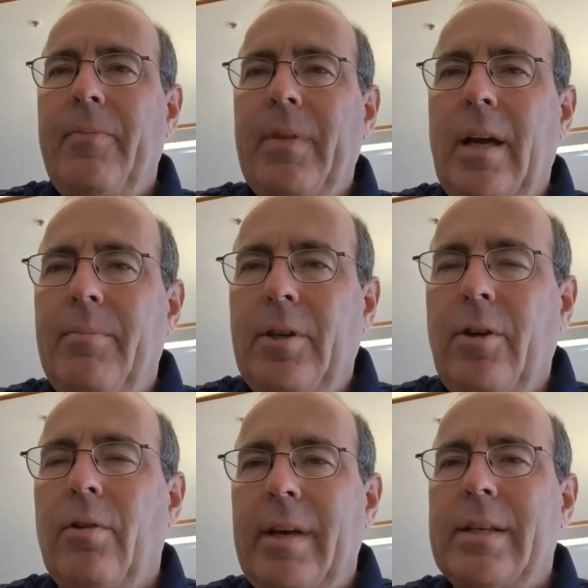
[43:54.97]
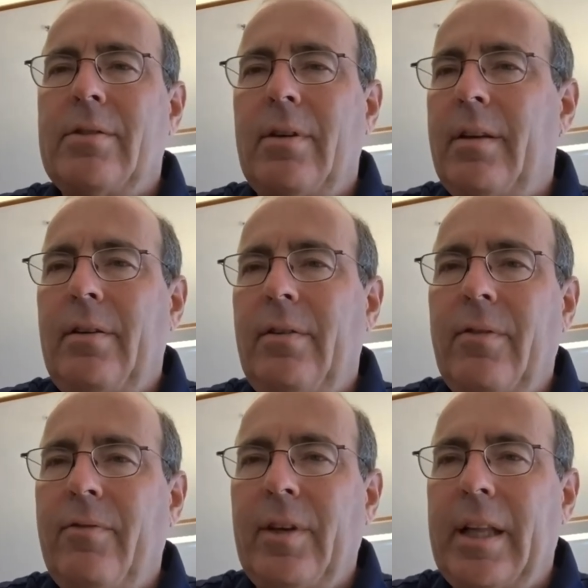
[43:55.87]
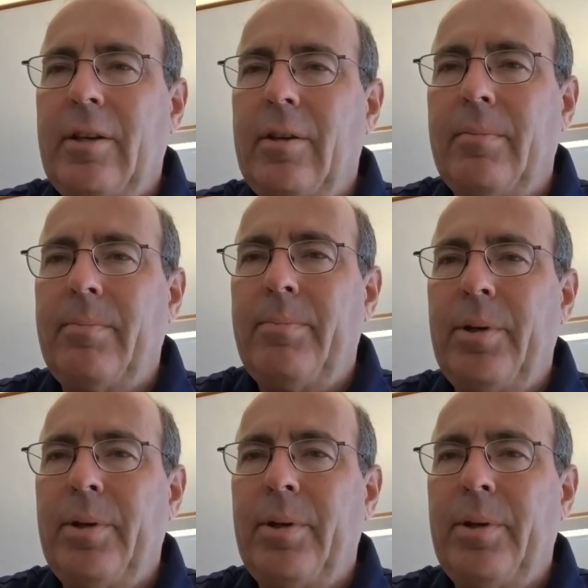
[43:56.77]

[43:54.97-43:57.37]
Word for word: Um, you go to a restaurant and you don't feel like you're